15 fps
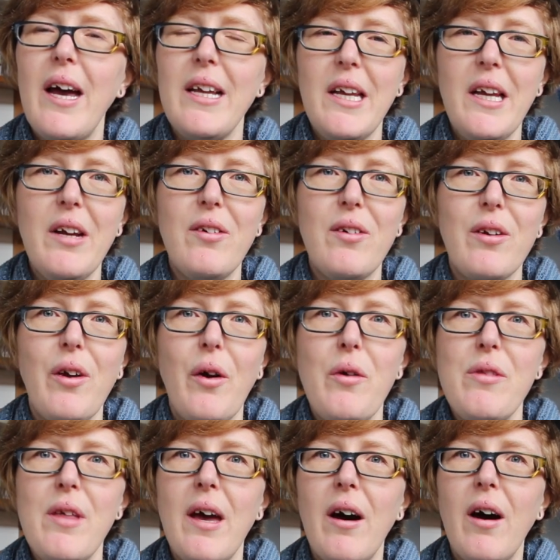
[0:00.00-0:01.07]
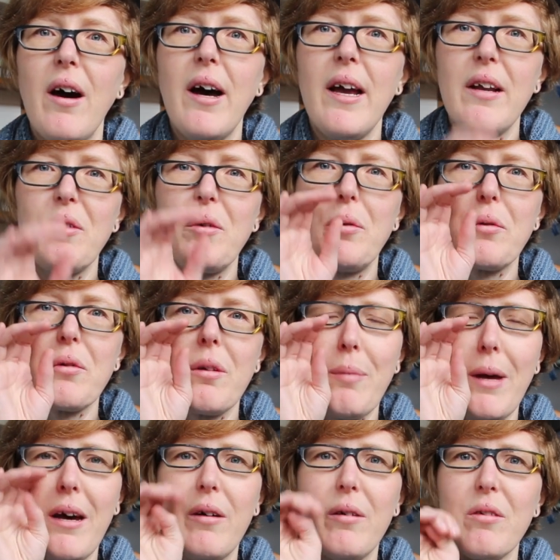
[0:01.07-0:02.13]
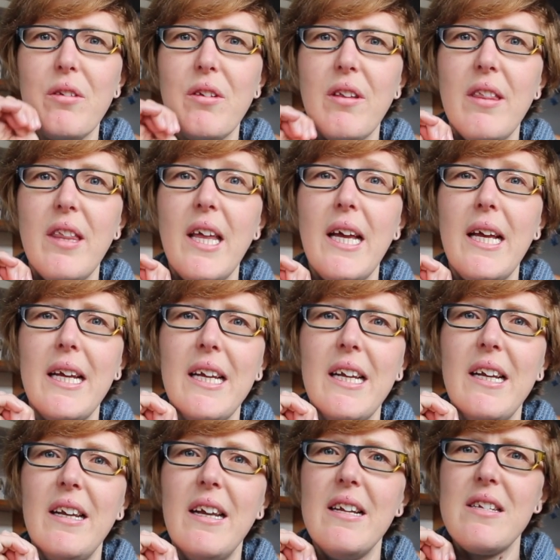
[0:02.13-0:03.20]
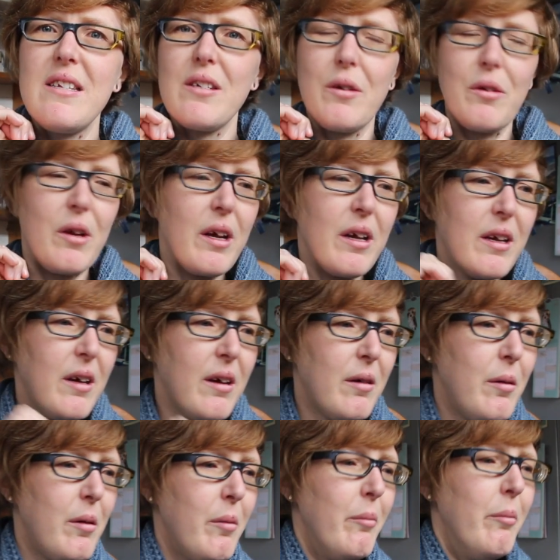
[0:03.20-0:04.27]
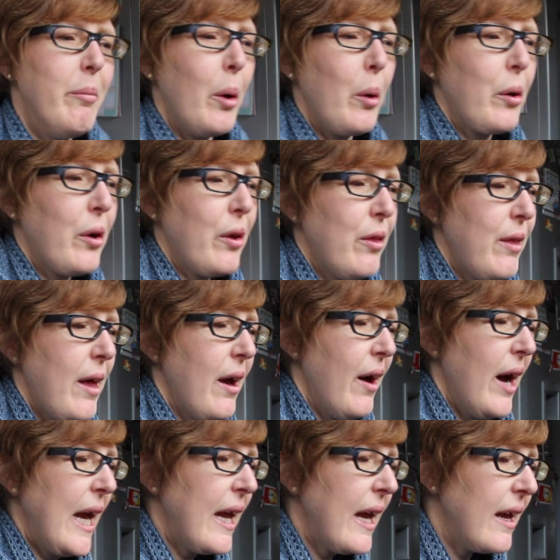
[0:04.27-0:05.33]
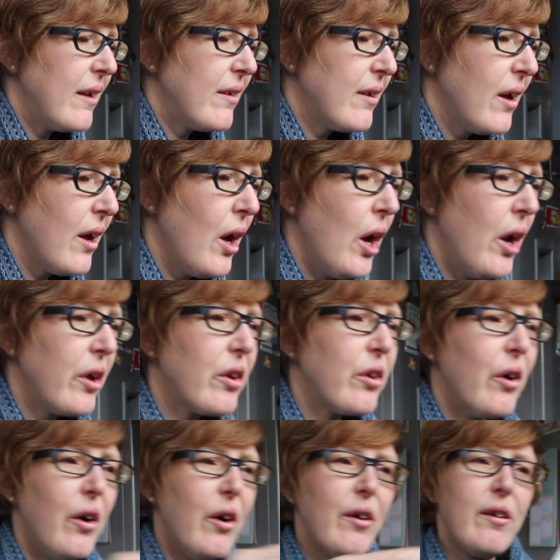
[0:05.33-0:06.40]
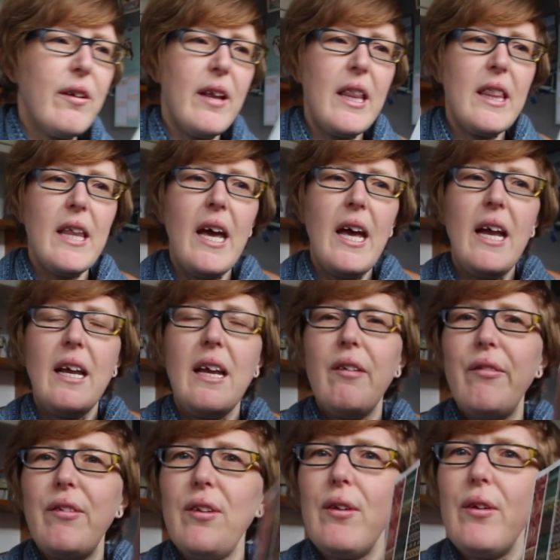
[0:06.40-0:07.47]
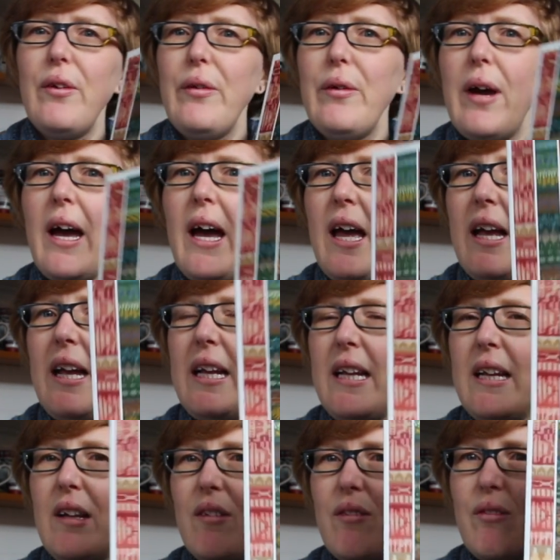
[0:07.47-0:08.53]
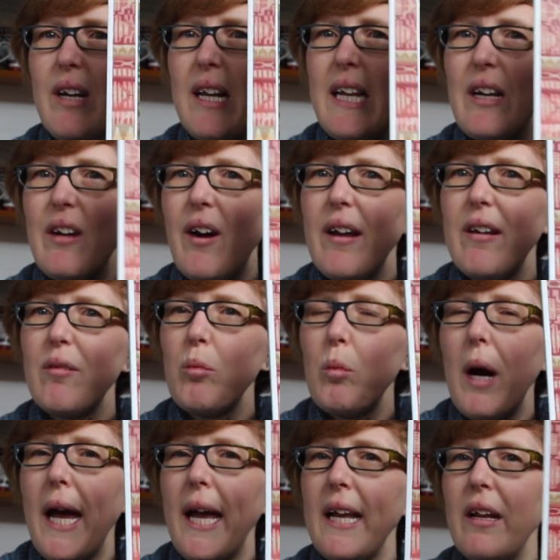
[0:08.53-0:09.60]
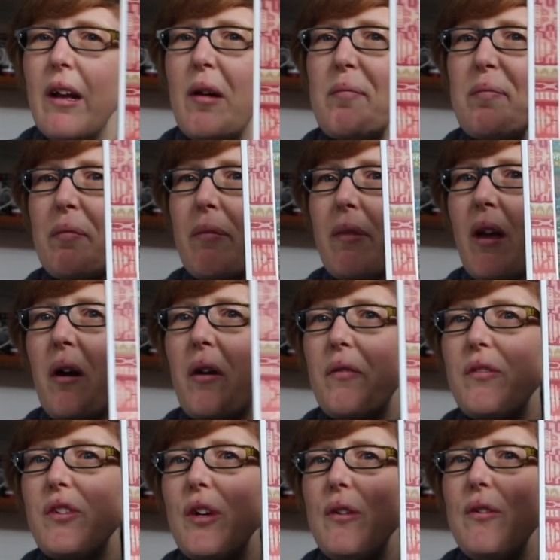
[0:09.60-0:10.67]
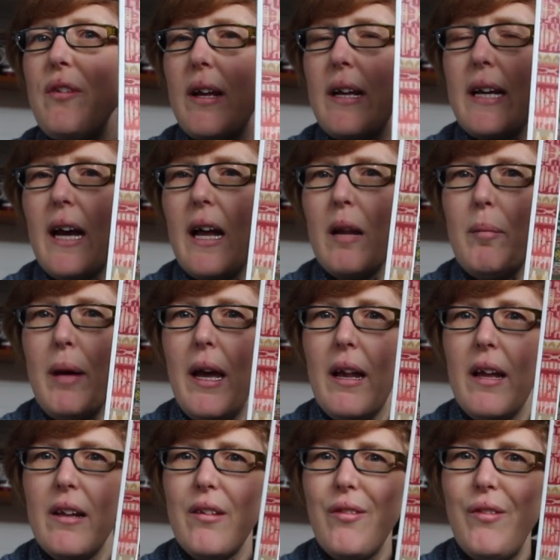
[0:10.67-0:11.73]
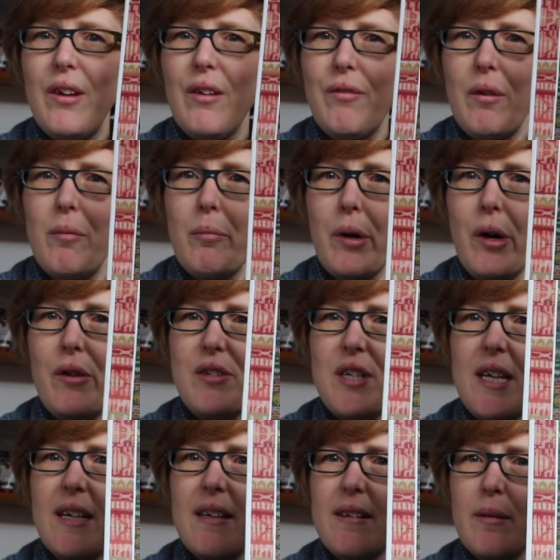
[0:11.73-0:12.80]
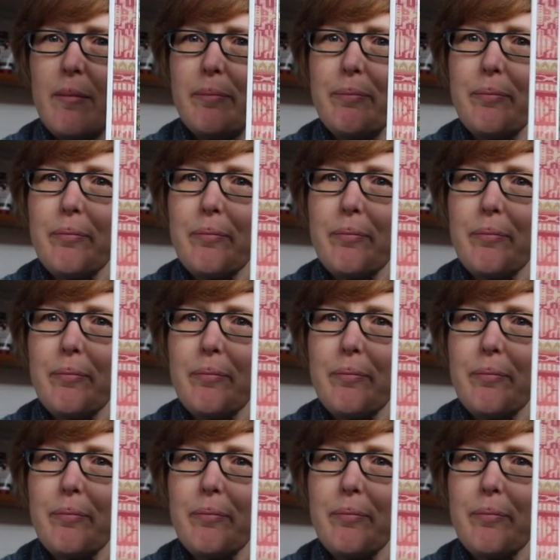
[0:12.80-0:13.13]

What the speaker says: a year ago that I talked about the Knit Sonic book that I had got that gives you a really nice way of choosing colour palettes for different projects.